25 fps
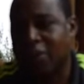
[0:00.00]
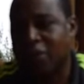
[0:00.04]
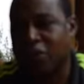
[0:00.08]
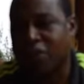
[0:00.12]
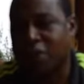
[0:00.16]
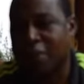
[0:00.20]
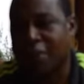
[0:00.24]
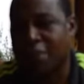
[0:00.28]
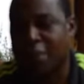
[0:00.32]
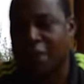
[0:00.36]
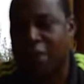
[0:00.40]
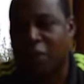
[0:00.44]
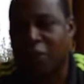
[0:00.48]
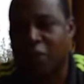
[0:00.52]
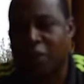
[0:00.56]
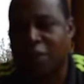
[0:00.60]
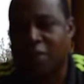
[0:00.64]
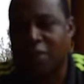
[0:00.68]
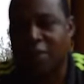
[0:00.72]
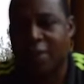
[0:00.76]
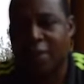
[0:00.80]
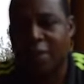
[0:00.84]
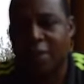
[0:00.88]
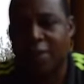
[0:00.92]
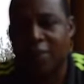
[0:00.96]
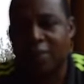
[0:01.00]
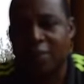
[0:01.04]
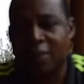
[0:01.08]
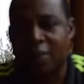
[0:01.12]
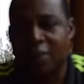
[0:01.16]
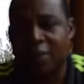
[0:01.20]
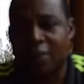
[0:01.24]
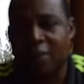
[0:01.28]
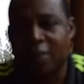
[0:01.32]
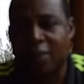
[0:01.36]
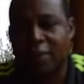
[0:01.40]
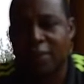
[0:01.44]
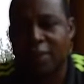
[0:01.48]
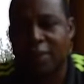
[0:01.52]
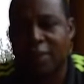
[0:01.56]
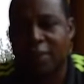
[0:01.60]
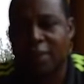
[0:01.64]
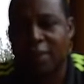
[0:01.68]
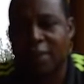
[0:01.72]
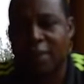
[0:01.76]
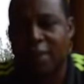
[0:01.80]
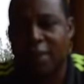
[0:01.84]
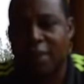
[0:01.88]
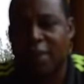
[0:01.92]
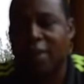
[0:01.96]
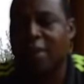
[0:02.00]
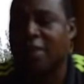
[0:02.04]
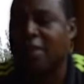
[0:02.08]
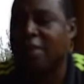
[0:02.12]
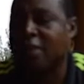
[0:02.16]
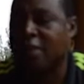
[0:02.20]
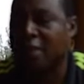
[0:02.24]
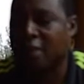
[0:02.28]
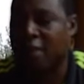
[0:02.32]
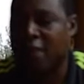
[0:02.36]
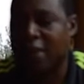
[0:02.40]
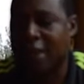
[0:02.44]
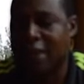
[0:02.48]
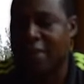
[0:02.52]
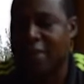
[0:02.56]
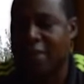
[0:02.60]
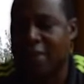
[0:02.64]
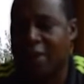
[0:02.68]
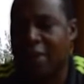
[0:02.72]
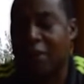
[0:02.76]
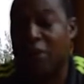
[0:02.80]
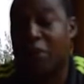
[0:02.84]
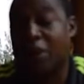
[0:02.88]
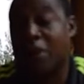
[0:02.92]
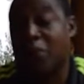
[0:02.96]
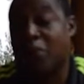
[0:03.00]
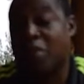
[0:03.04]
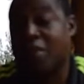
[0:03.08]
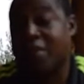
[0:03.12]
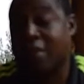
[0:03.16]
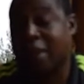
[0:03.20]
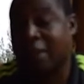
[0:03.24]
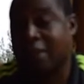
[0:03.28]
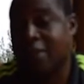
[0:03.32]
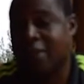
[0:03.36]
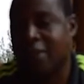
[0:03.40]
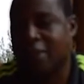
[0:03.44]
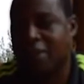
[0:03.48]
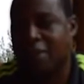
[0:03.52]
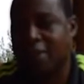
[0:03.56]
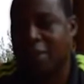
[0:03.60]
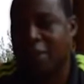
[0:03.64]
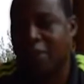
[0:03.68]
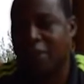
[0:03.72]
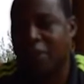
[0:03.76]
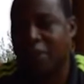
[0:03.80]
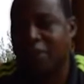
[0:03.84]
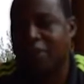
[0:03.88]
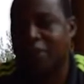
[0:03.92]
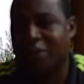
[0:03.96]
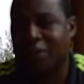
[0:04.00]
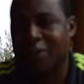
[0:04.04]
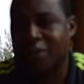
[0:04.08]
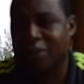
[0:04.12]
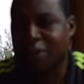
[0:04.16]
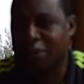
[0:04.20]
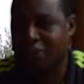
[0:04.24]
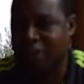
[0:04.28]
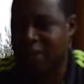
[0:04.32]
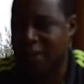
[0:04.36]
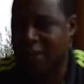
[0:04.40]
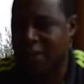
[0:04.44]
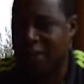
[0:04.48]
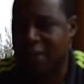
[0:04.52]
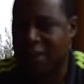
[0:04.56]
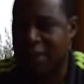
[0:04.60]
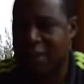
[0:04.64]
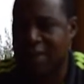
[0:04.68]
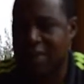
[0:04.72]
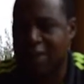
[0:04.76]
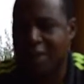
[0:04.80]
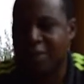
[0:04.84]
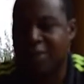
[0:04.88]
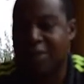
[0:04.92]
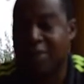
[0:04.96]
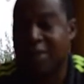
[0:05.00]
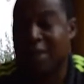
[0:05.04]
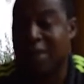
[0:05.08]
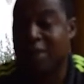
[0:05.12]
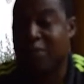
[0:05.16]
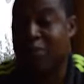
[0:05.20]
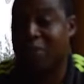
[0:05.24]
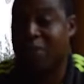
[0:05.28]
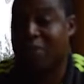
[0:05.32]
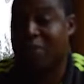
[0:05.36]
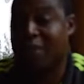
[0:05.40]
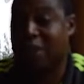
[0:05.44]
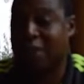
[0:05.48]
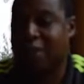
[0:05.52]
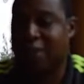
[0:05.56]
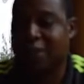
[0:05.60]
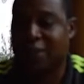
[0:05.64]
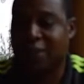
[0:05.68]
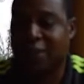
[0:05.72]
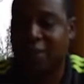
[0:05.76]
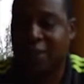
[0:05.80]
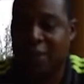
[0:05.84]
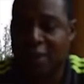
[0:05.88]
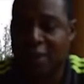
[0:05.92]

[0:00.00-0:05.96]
Zambia was in that year when we started the team. You have to appreciate the team that we started.